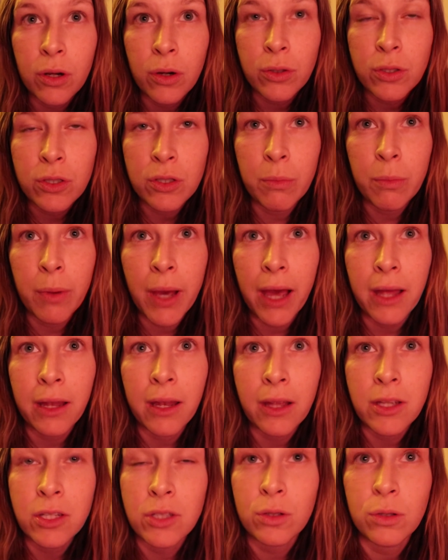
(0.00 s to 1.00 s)
go to
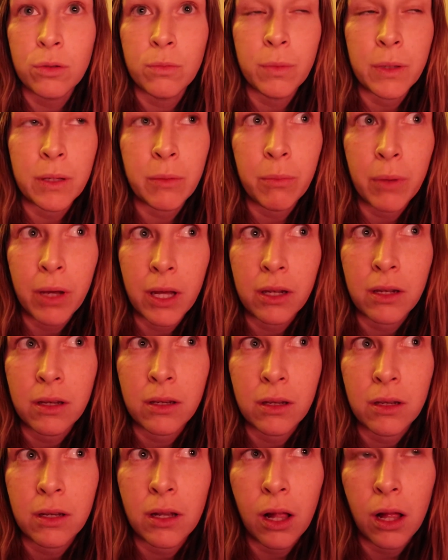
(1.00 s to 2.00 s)
bed. I should be in bed
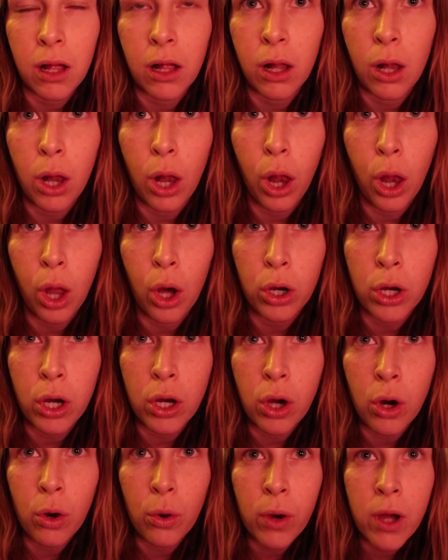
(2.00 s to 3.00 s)
long
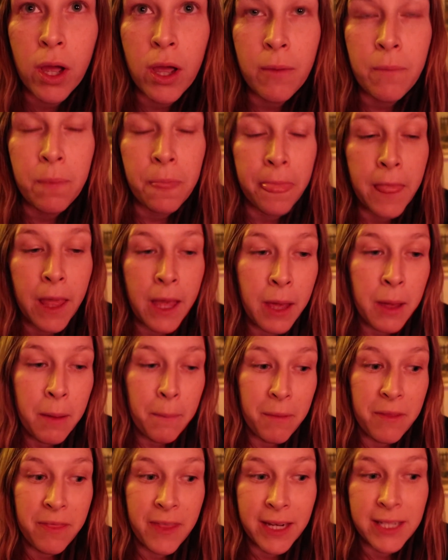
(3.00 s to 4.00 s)
ago,
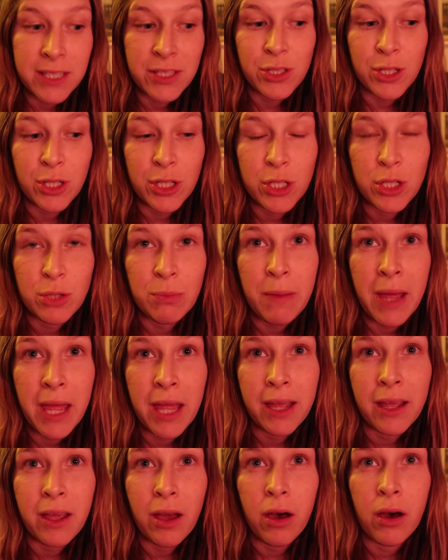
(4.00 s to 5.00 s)
but then I started to
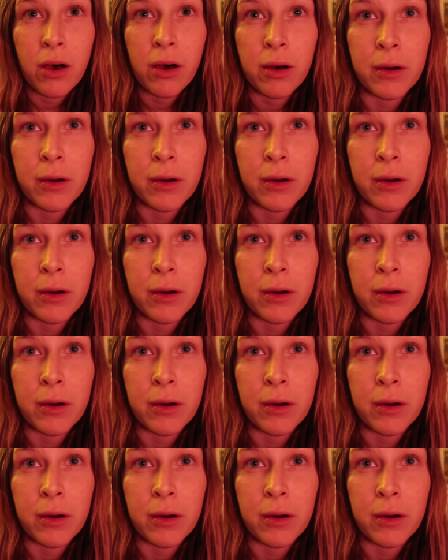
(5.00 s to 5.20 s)
make